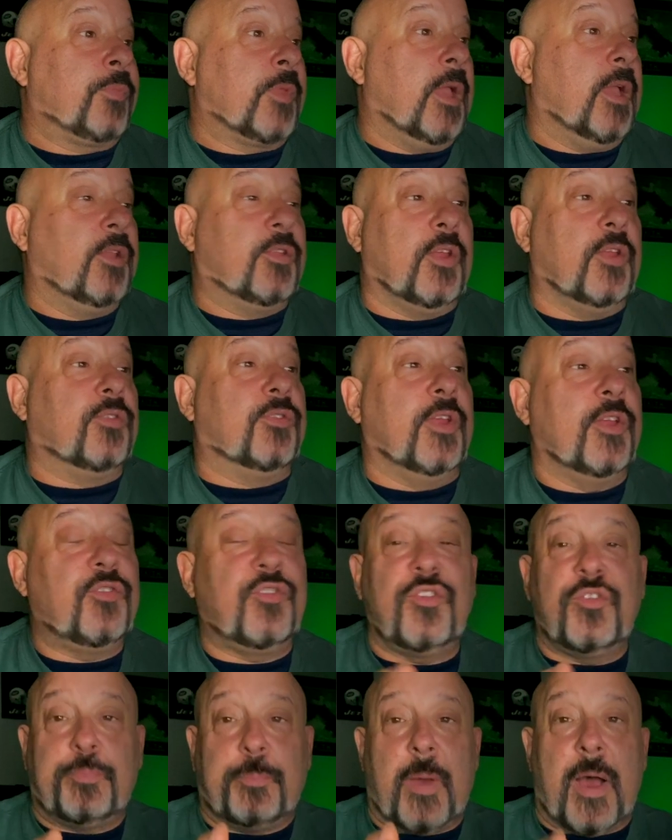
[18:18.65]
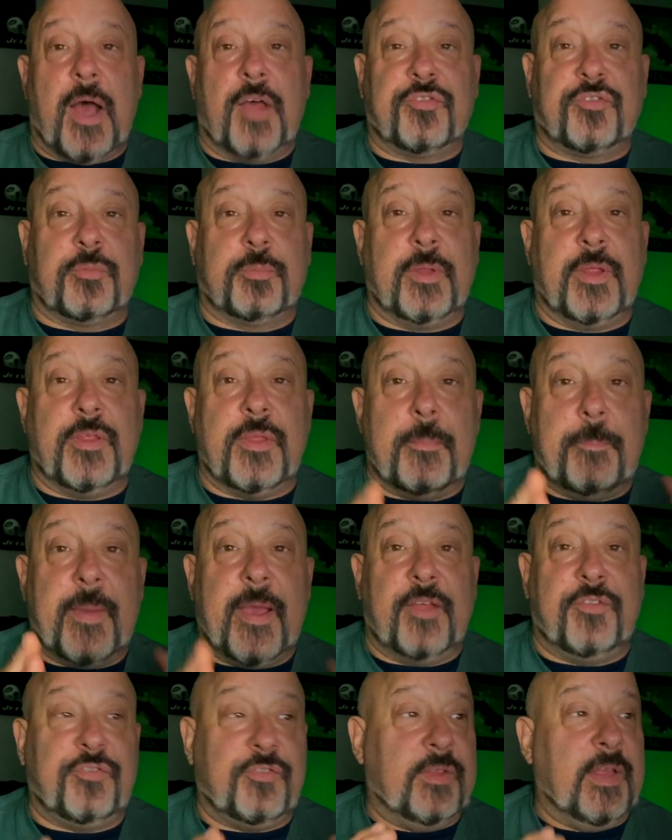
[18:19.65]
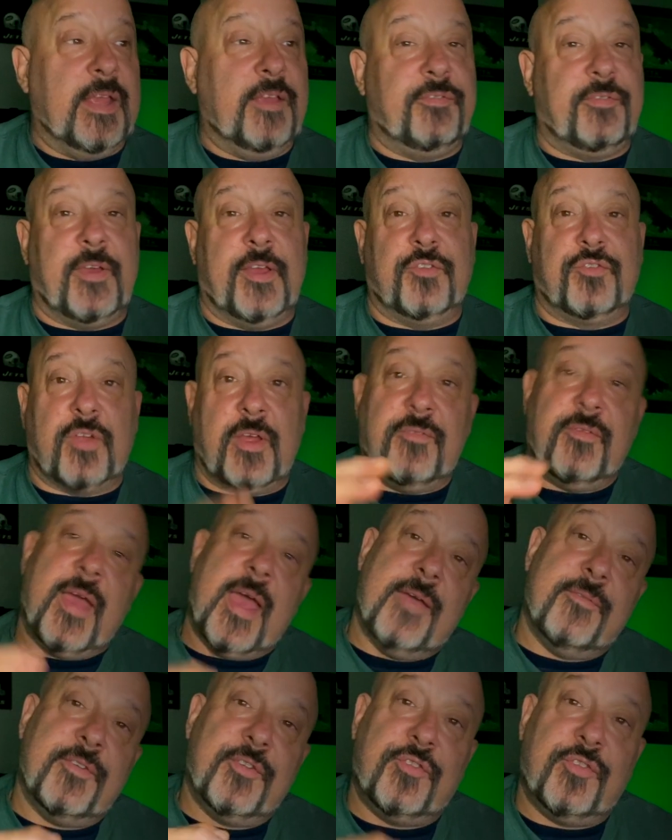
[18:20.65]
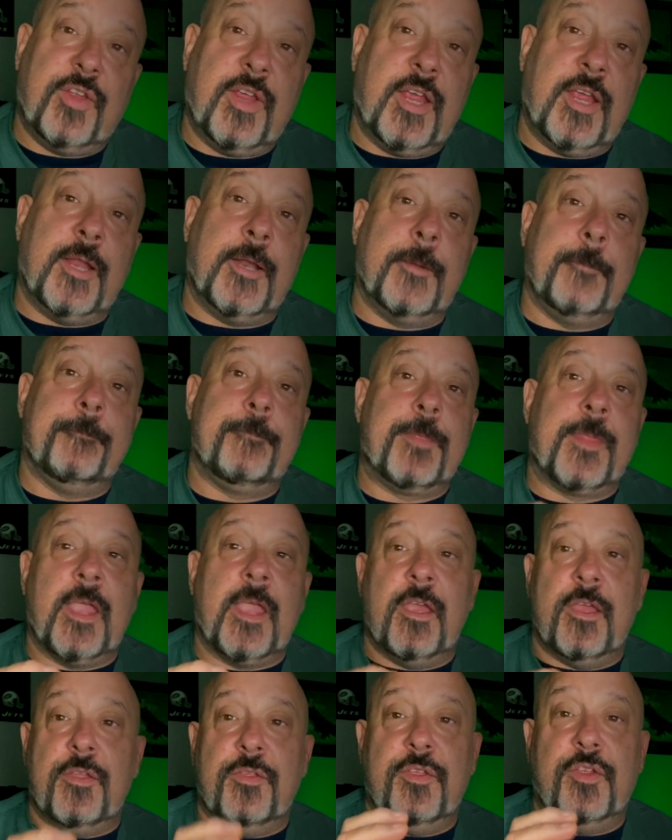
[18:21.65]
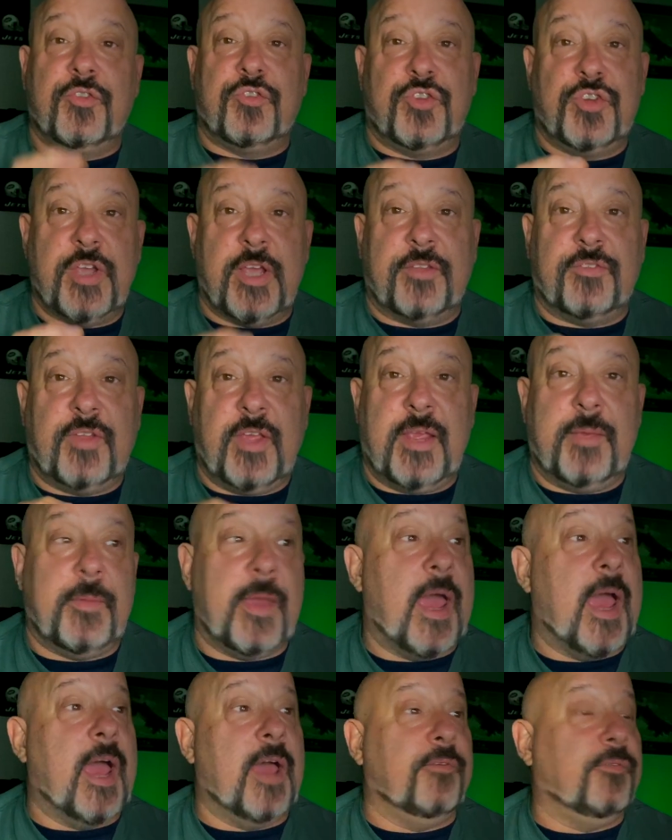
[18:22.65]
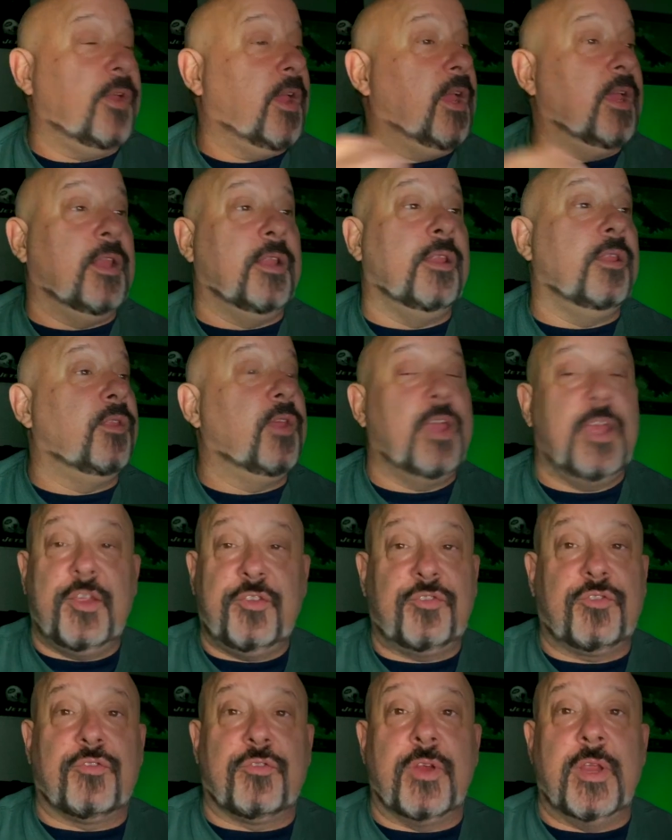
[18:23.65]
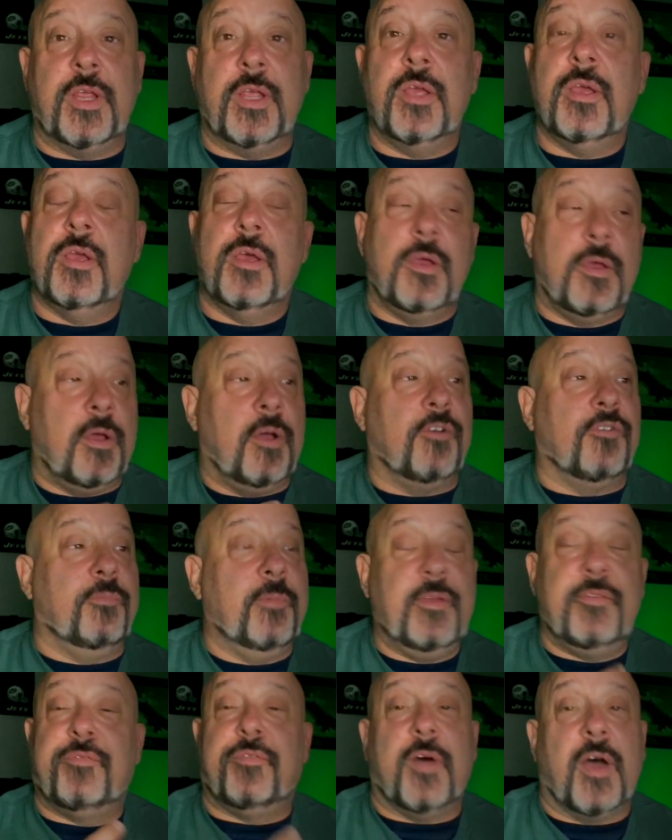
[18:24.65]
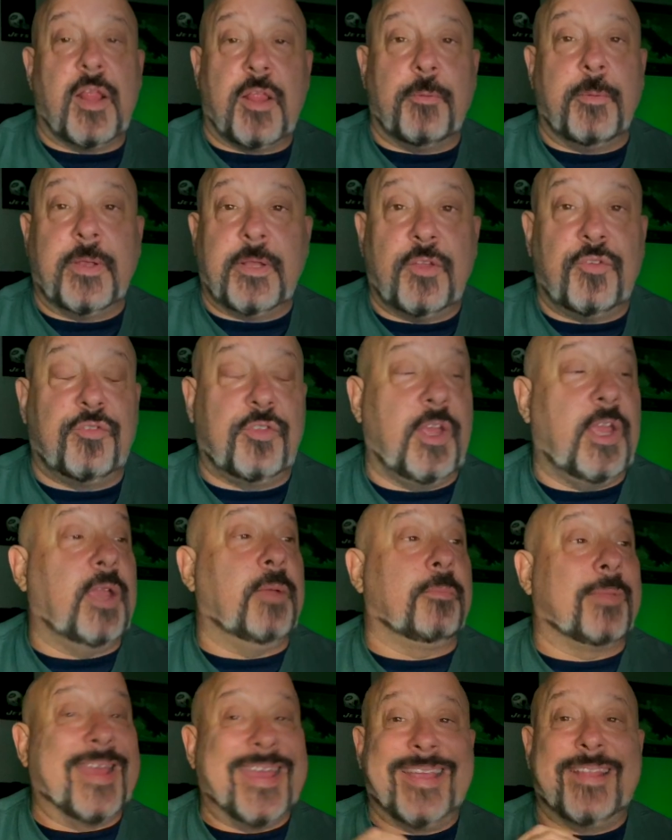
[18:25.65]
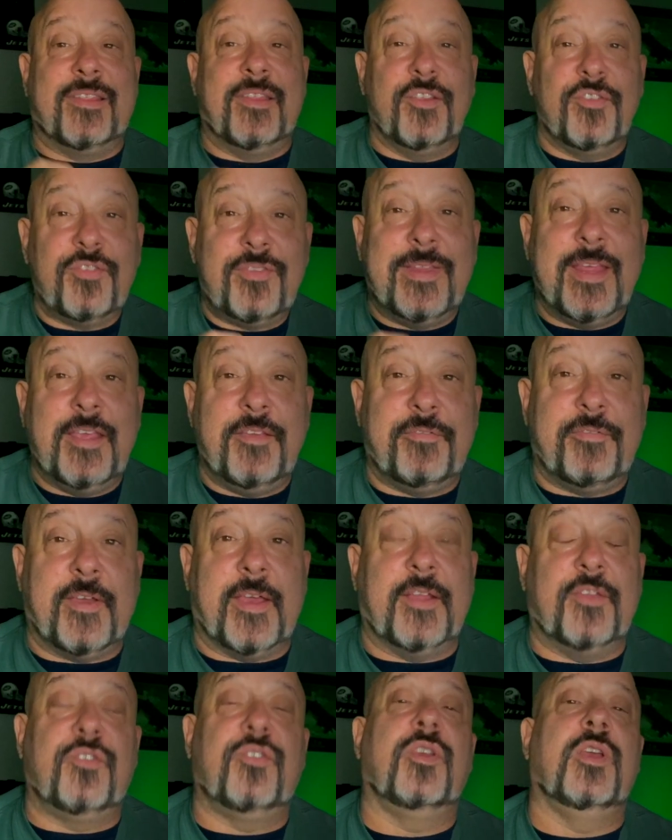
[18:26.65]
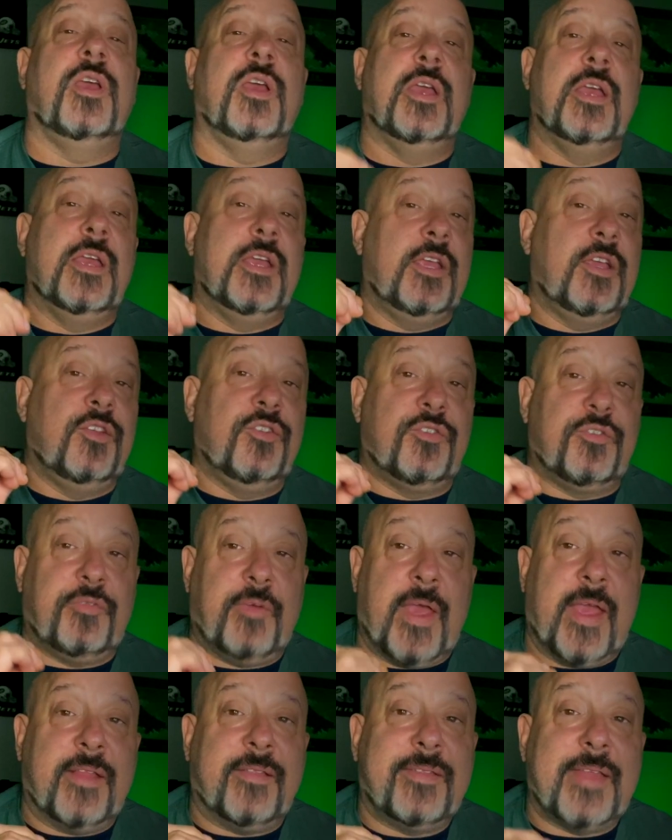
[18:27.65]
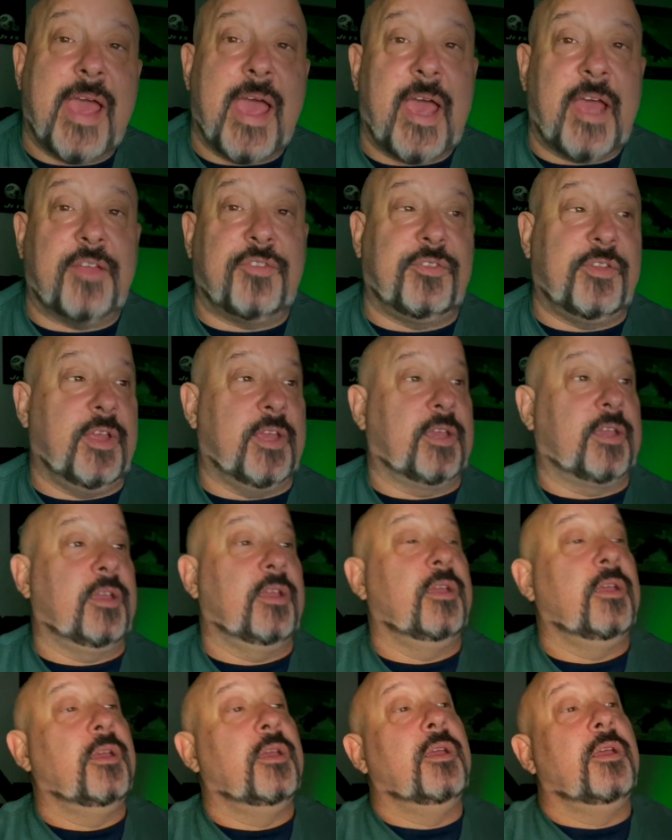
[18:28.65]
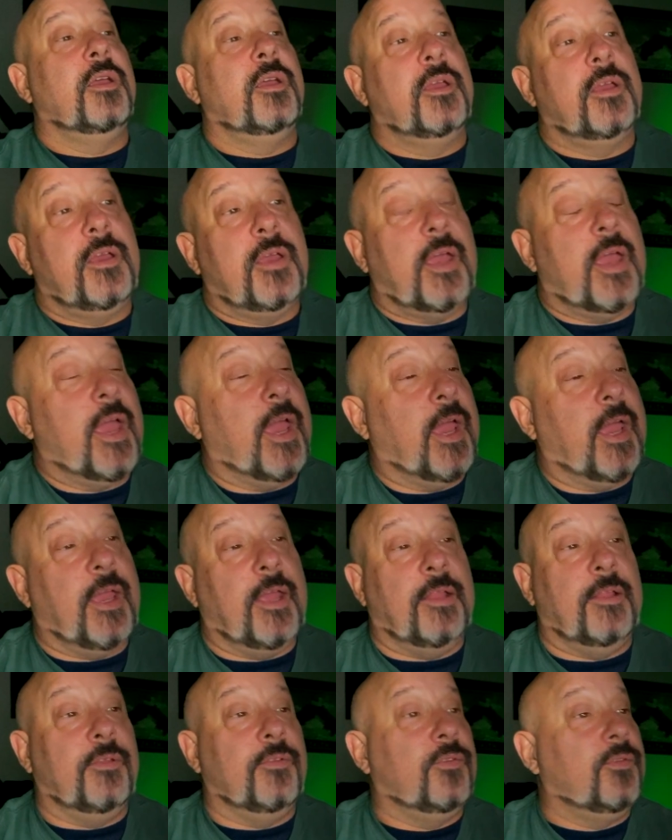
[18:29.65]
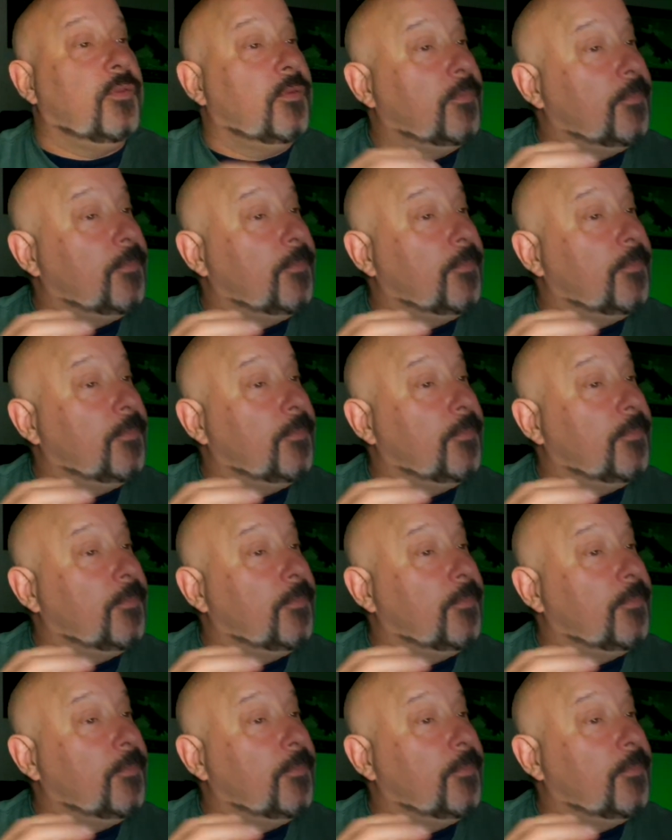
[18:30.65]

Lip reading: This is possibly the best defense I've ever seen this Jet team have in the history of me following this team. Like, this defense is fantastic. And,